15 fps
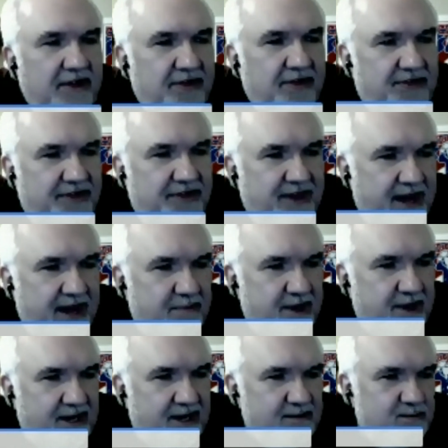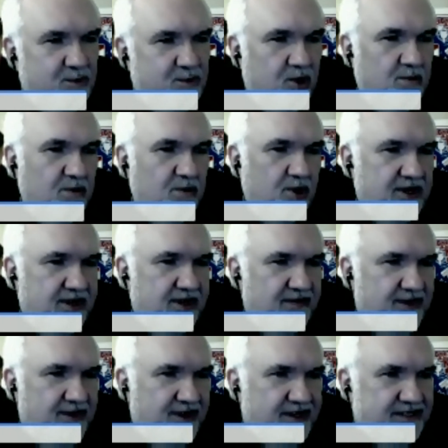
then it becomes more and more difficult